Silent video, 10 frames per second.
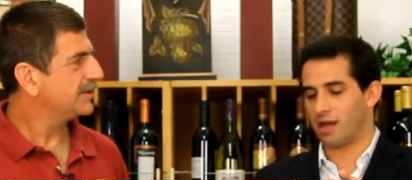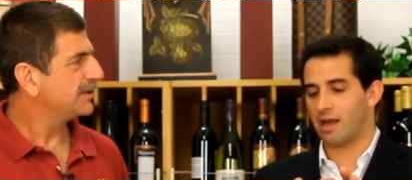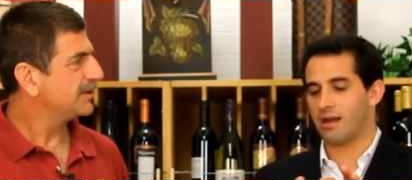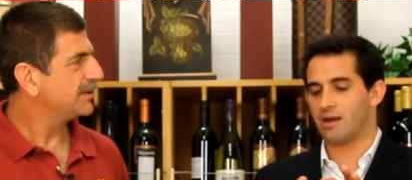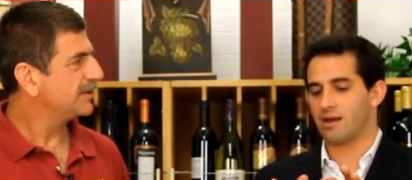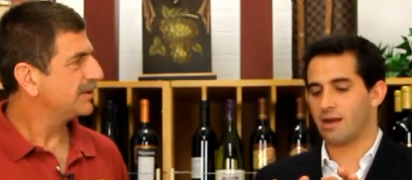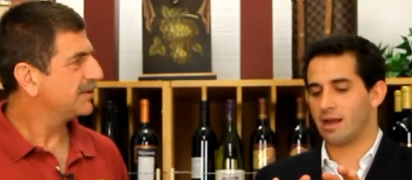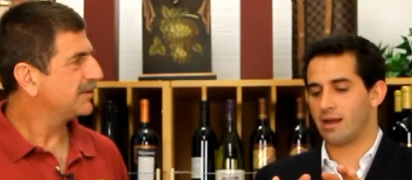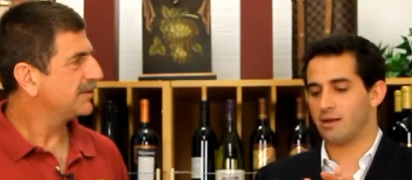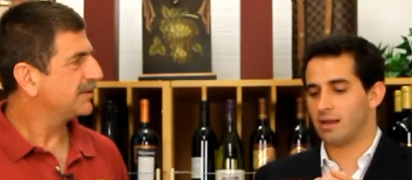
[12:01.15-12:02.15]
Speaker 1: and
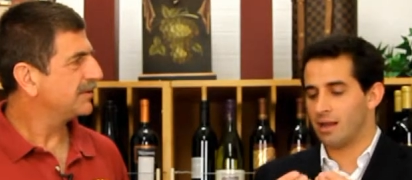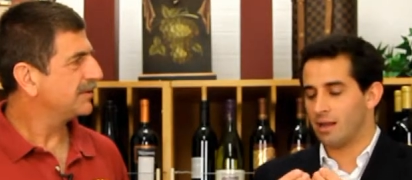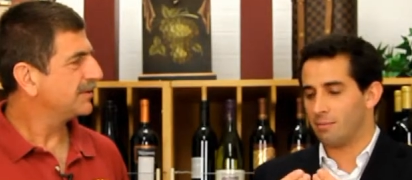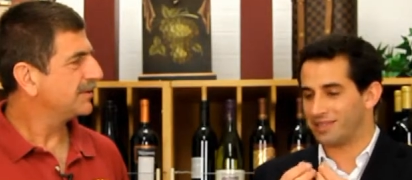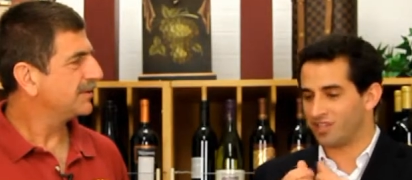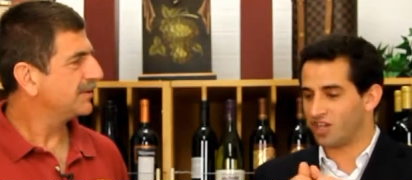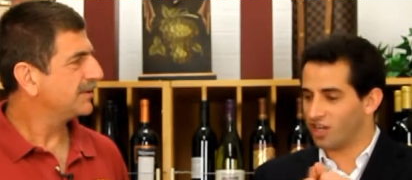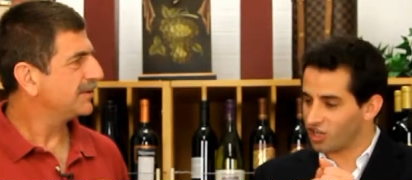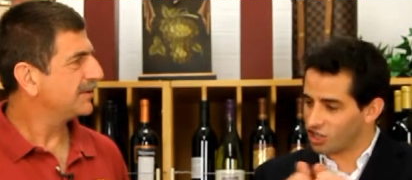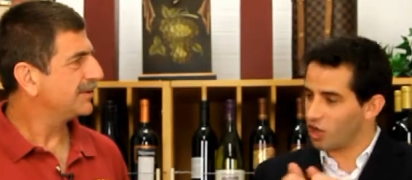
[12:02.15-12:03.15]
and but the skin
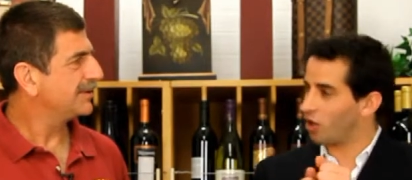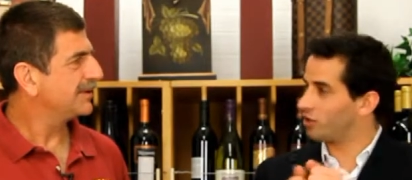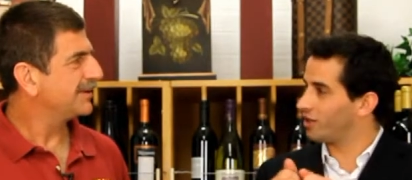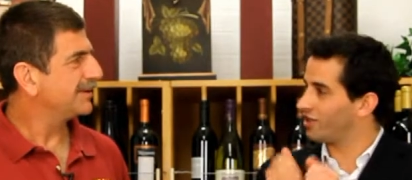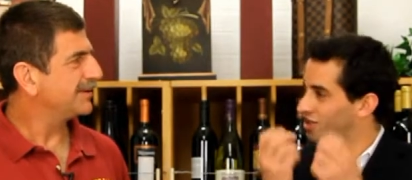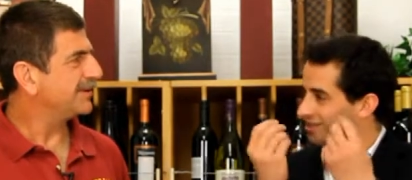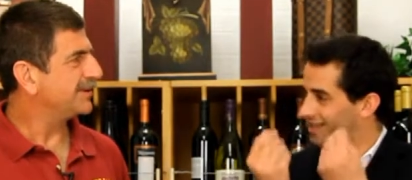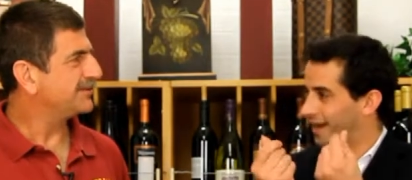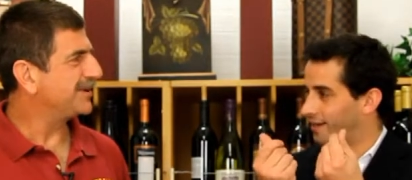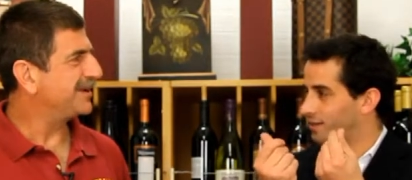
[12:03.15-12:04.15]
is not; it's
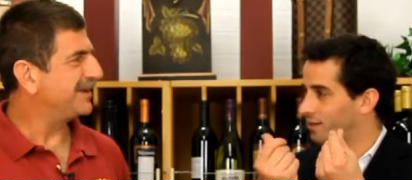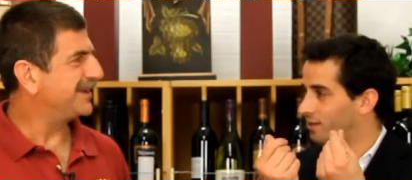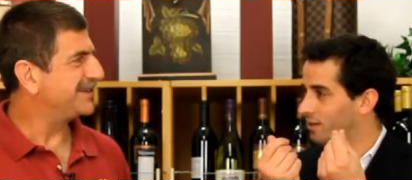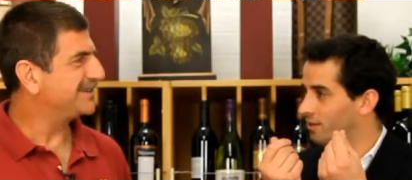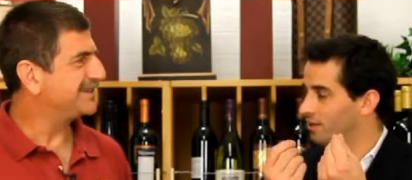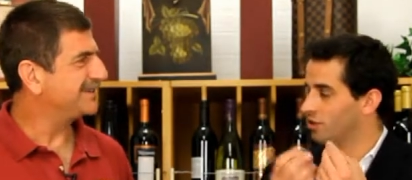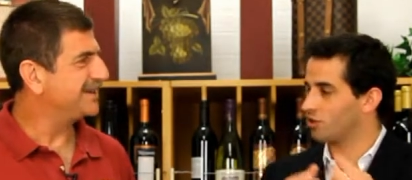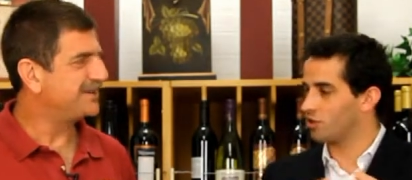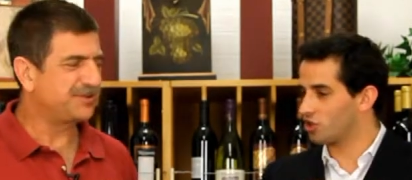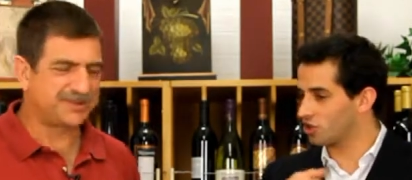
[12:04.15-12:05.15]
intact. Right, yes.
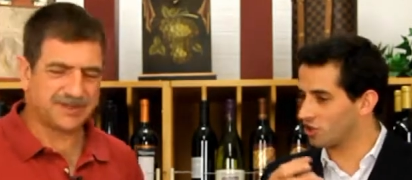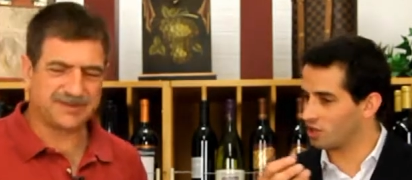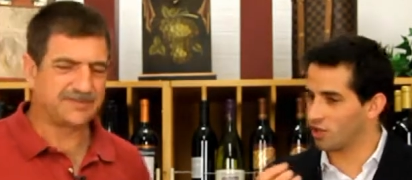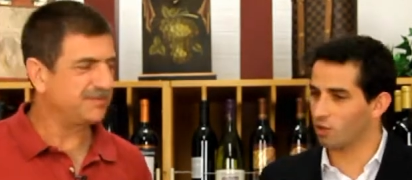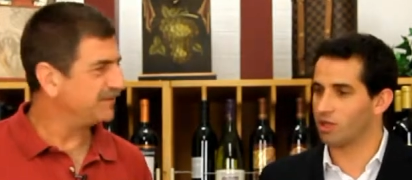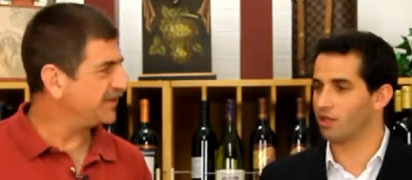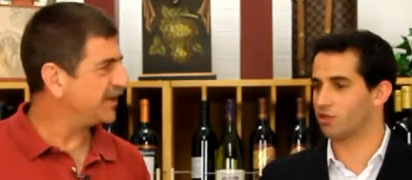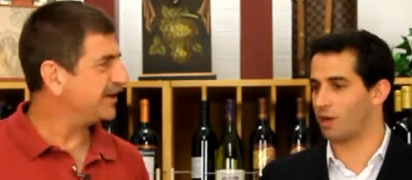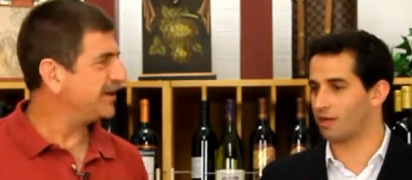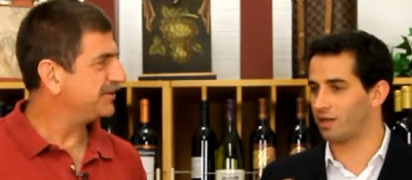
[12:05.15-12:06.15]
So it's just slowly
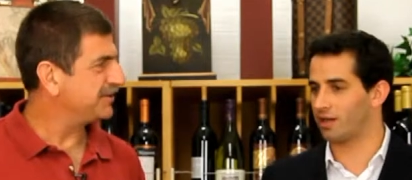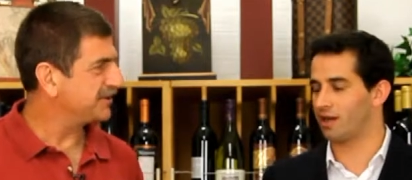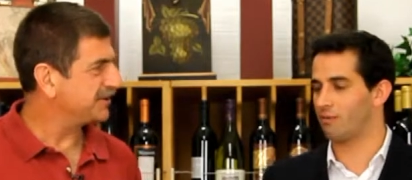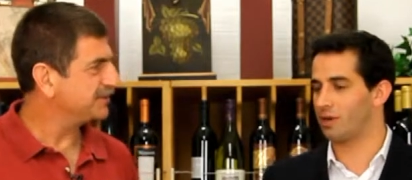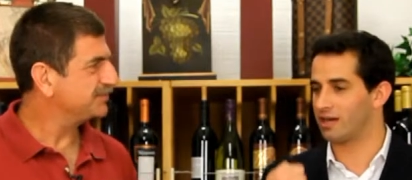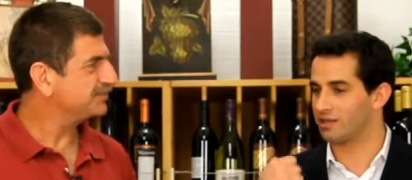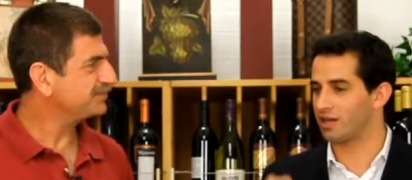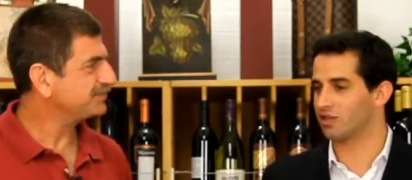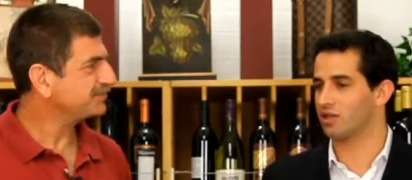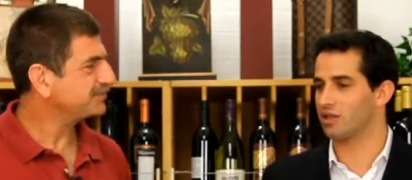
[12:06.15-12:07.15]
extracting, and we can
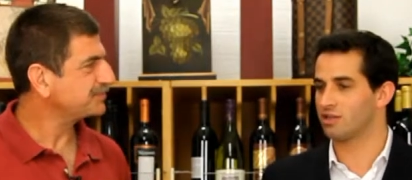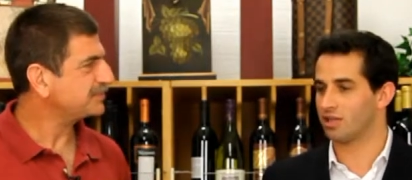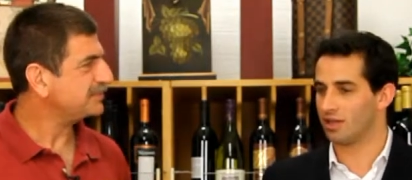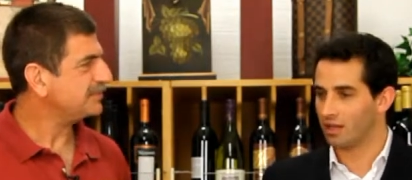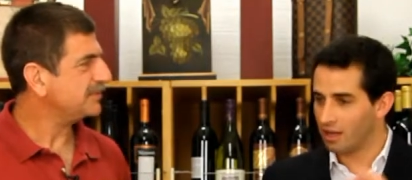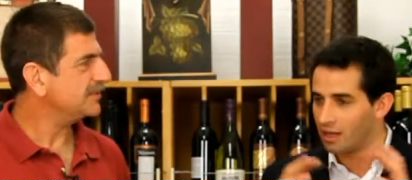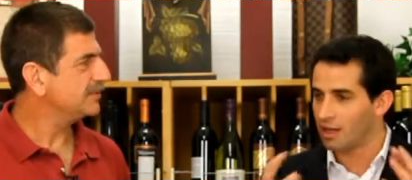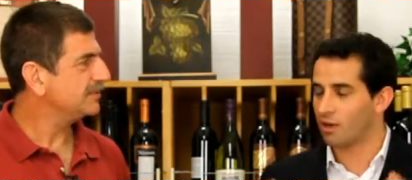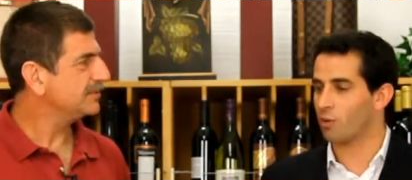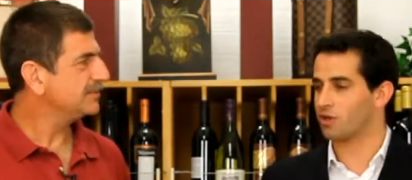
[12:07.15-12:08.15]
taste it and see
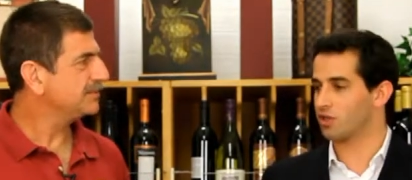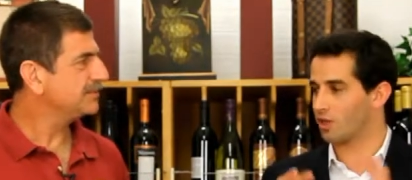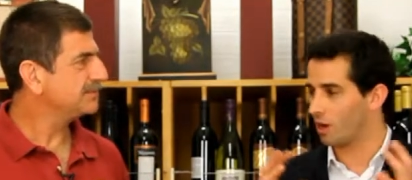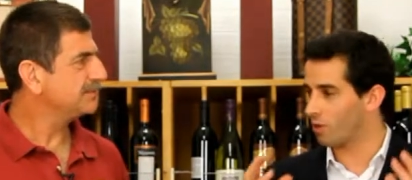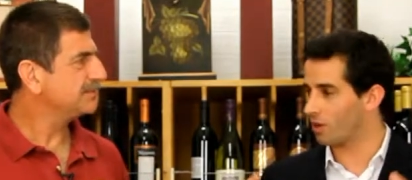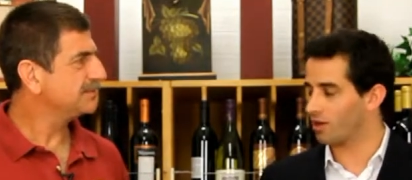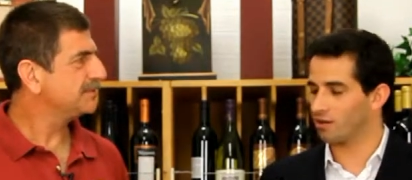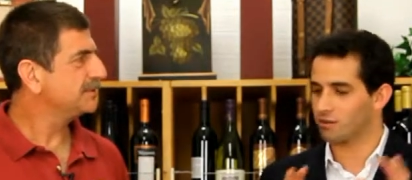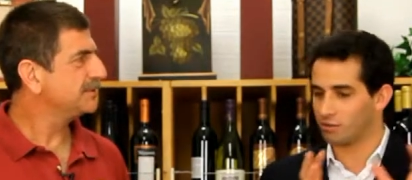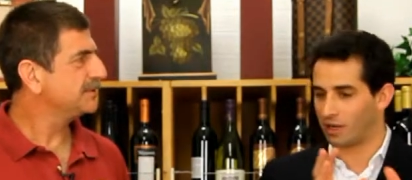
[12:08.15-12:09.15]
where is it going.
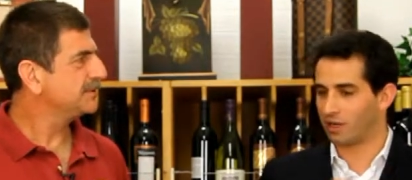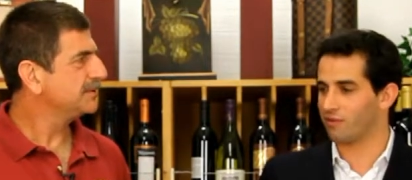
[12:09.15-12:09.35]
Do I leave